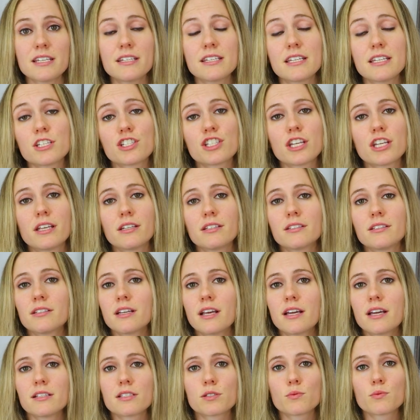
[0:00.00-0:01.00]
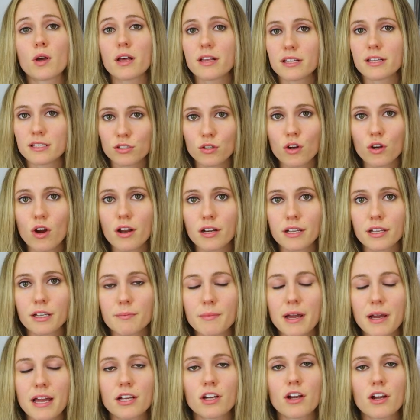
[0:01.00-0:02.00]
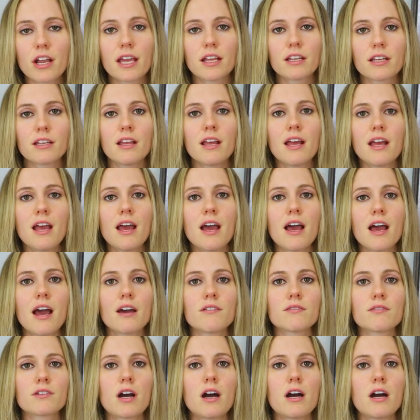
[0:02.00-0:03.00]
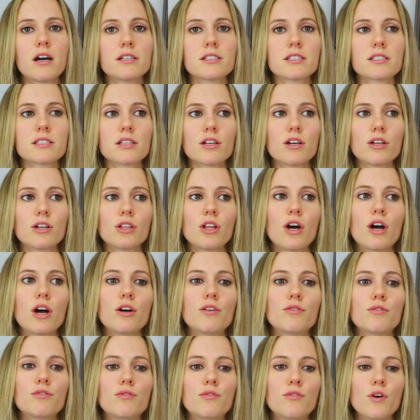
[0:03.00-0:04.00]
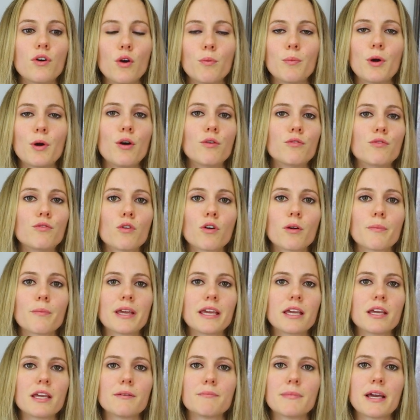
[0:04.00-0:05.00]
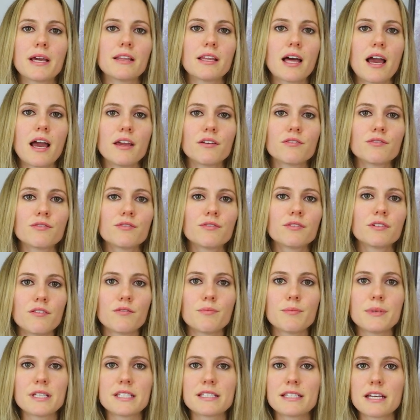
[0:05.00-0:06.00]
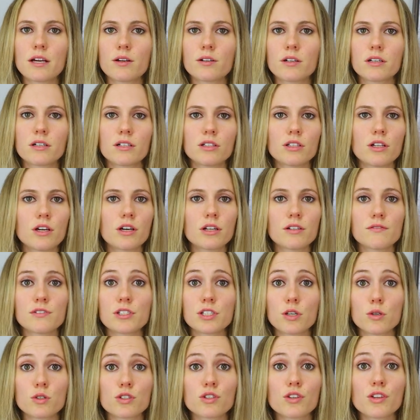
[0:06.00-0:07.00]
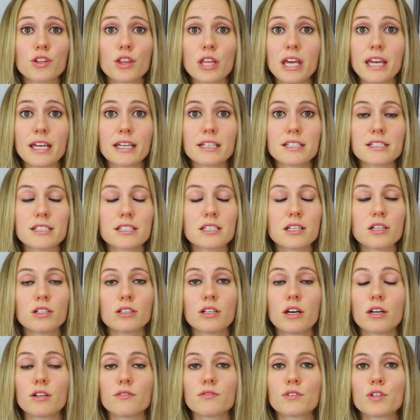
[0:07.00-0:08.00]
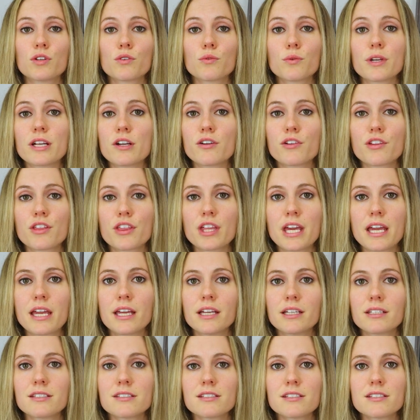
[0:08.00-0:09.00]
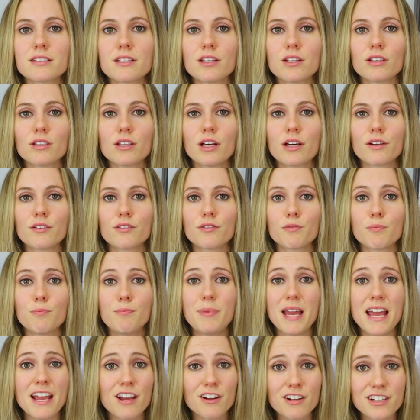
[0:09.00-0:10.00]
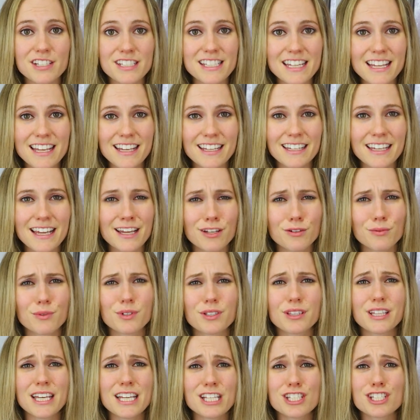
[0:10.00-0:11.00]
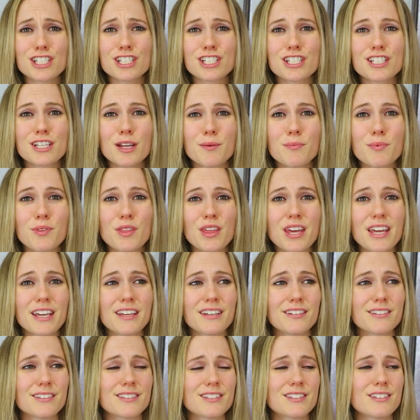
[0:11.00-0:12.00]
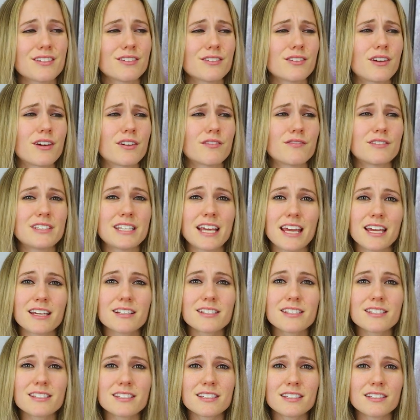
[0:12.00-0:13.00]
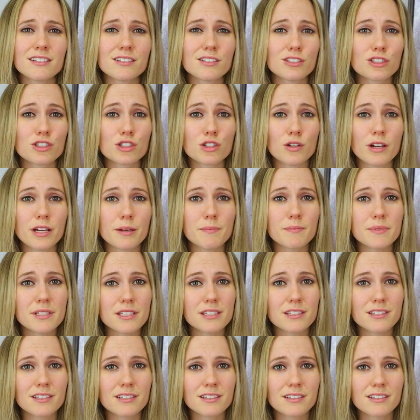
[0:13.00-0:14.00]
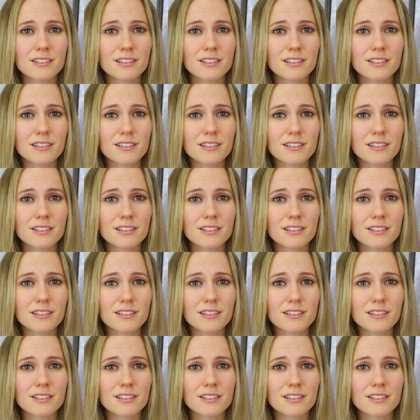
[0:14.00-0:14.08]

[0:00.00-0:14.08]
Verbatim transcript: condition, as well as chronic migraine, have caused a lot of FOMO for me in my life. I've missed out on a lot of social things, a lot of career things, a lot of parenting and relationship things, a lot of dates, trips,